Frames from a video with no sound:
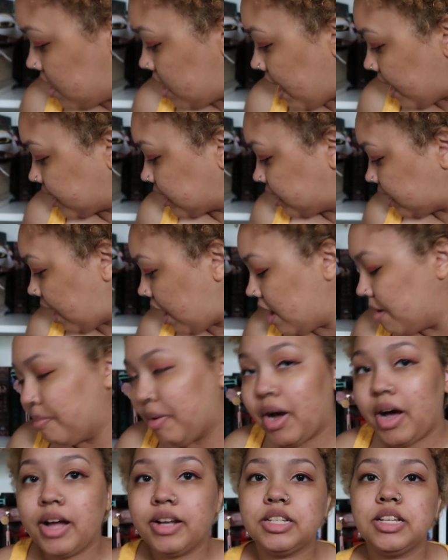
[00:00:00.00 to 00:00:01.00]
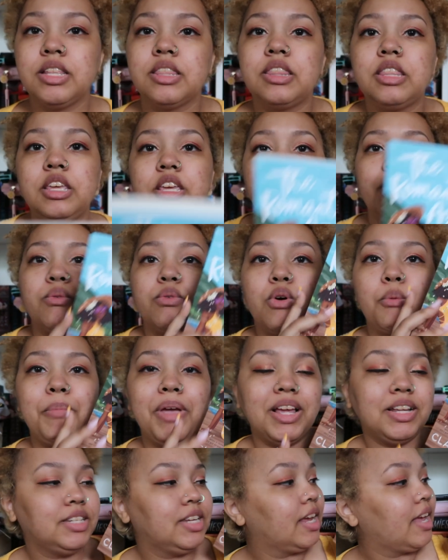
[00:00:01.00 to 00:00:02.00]
Next, I bought The
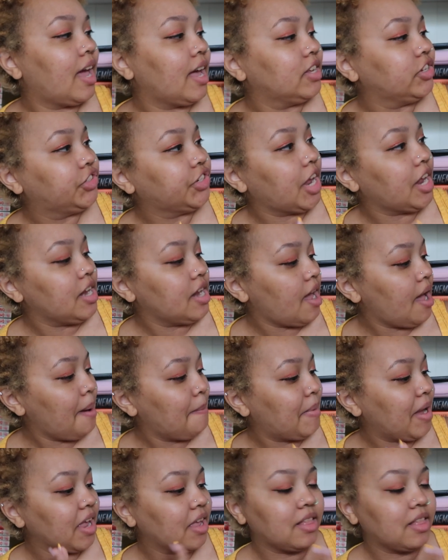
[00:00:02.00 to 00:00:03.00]
Romantic Agenda by